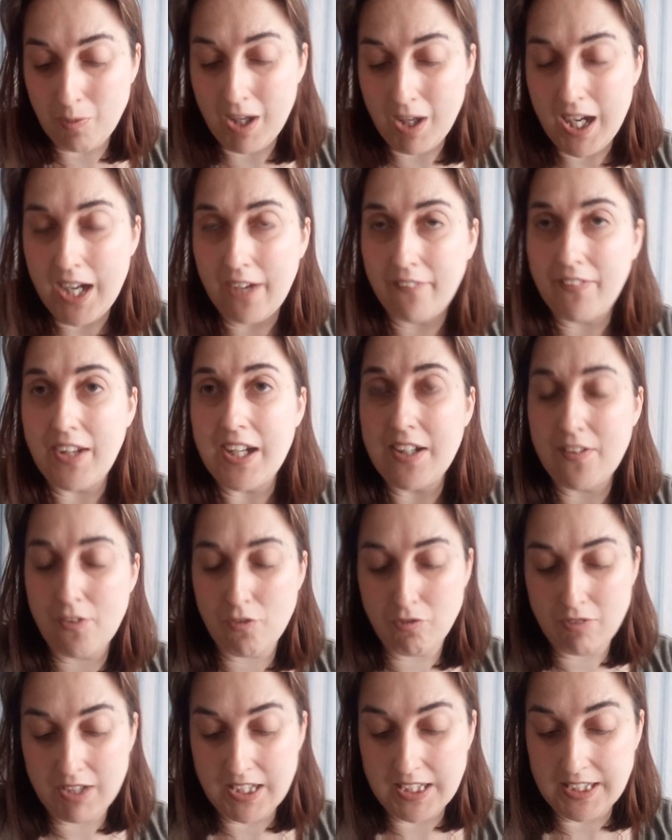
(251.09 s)
Wow,
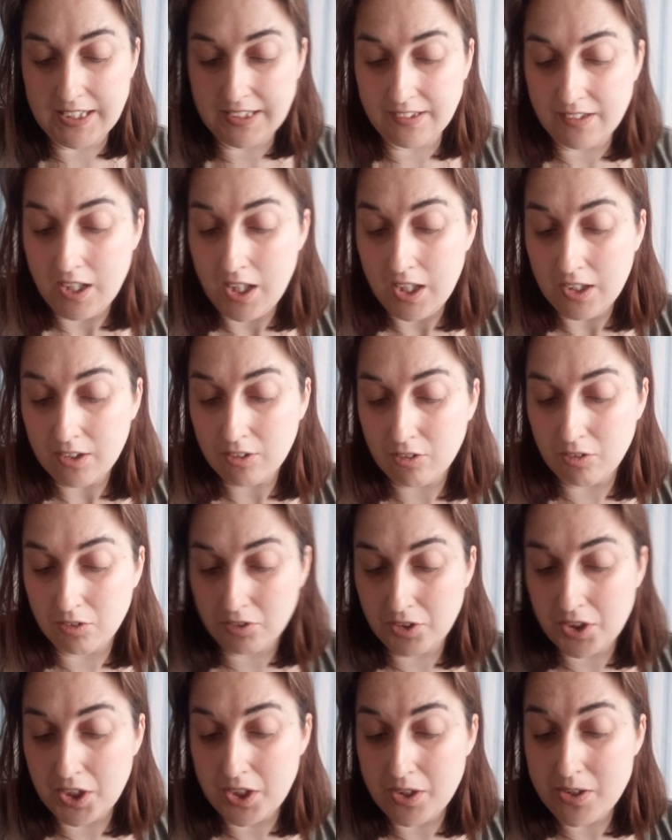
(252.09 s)
that's really
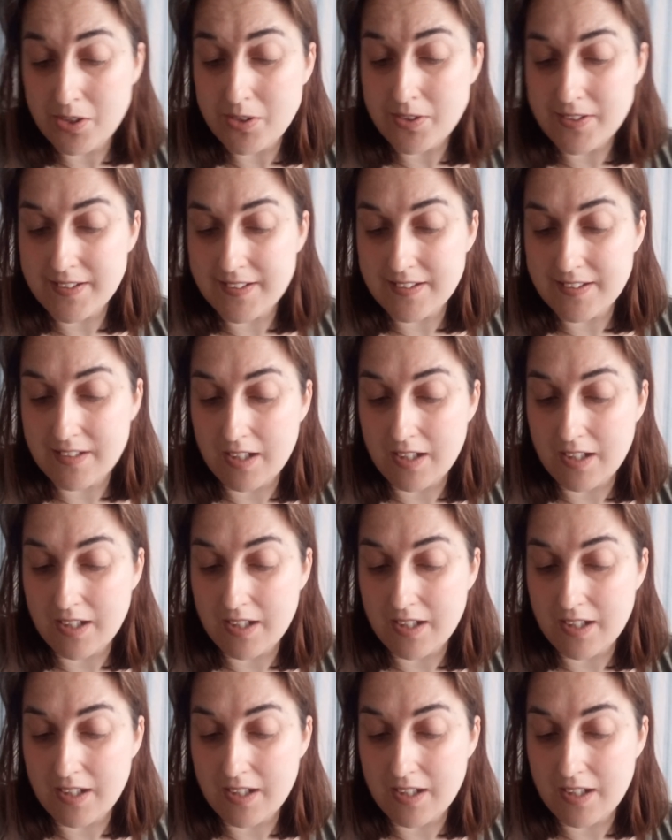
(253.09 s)
good news.